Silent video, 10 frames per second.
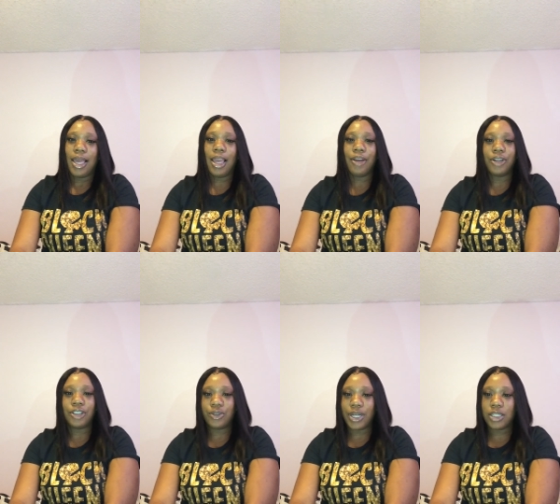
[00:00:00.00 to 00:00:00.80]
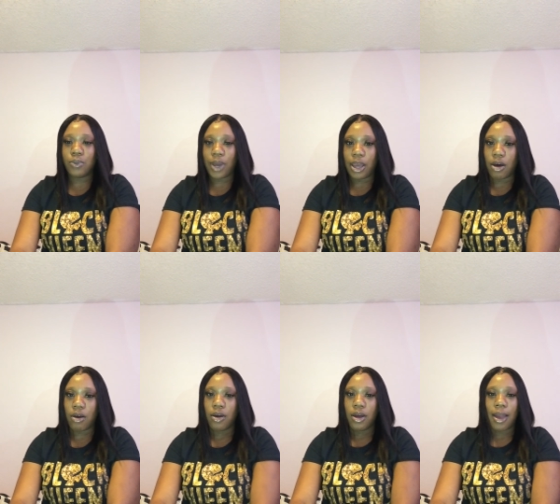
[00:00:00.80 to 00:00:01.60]
and you're dressed
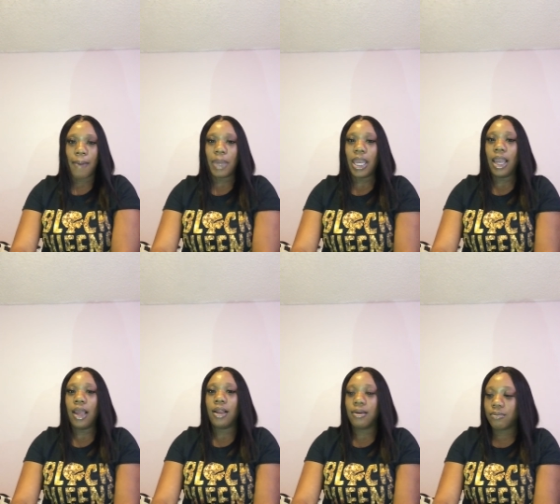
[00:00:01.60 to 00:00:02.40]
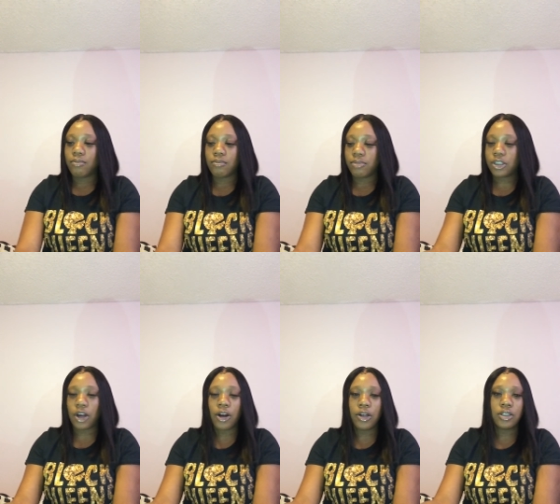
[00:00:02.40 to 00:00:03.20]
well. I mean,
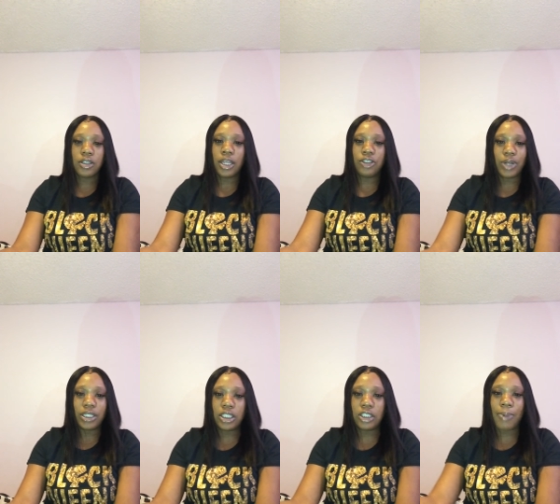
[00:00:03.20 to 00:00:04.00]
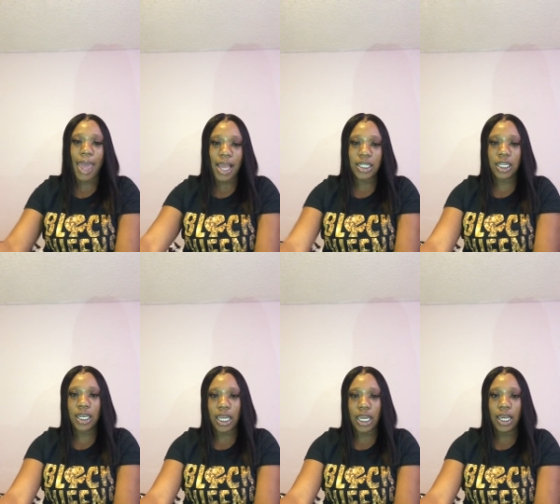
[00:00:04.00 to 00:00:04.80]
skirts and dresses past the
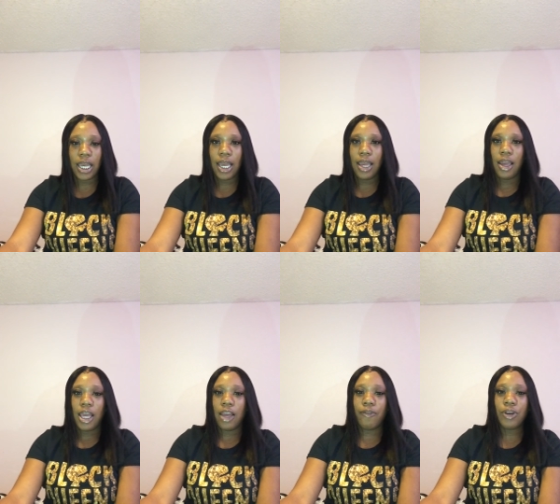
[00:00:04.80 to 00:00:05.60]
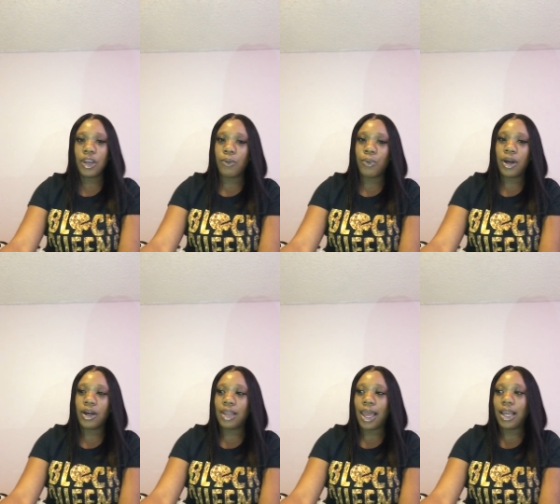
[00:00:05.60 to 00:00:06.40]
knee. If you need to wear
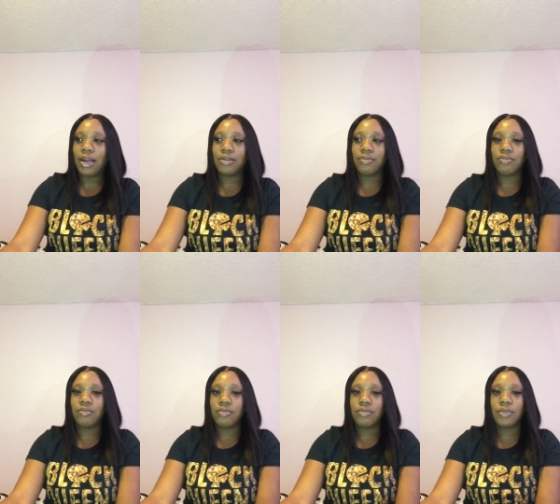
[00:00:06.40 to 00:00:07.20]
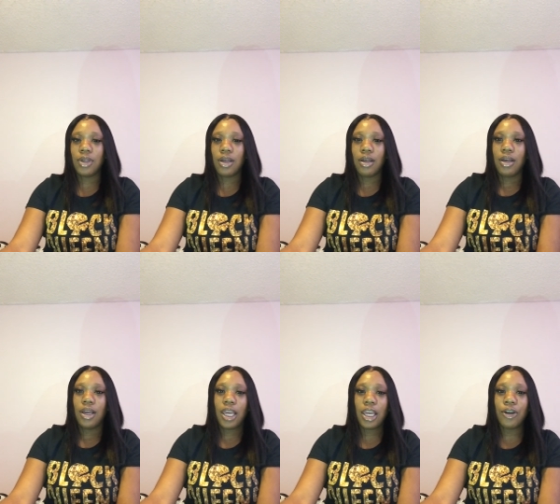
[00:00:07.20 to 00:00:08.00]
like
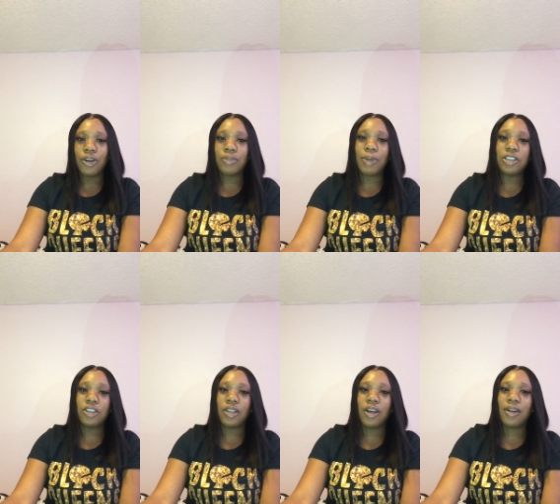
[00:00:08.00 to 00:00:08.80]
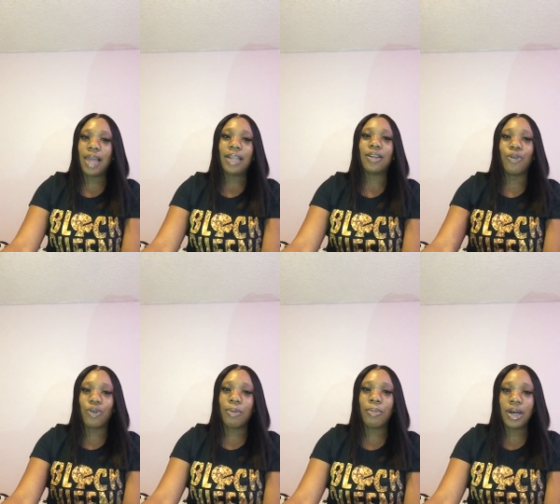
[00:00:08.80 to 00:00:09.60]
heels, make sure they're like the
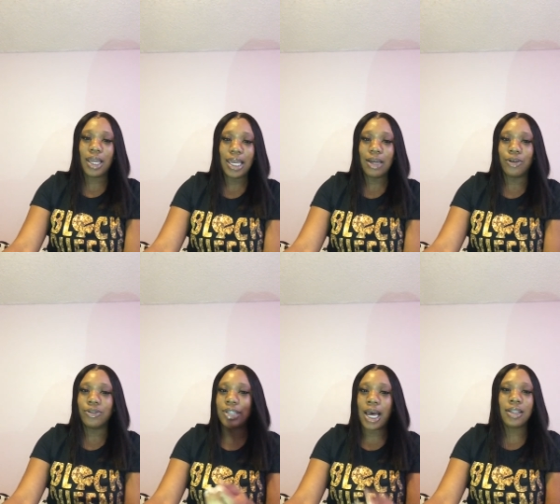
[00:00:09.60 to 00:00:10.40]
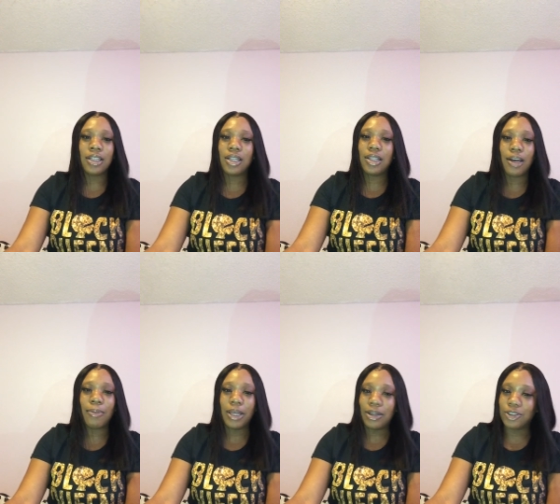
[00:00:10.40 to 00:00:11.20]
grandma heels, not the club
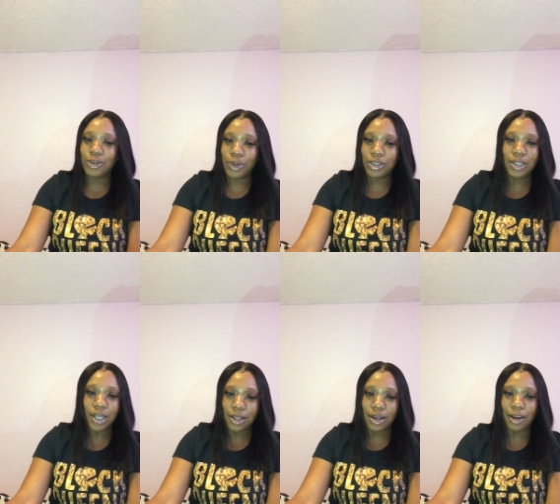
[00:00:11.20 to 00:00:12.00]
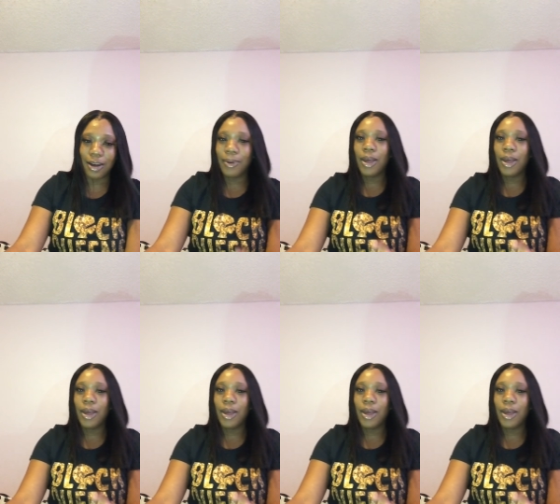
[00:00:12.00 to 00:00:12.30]
heels you wear to the club.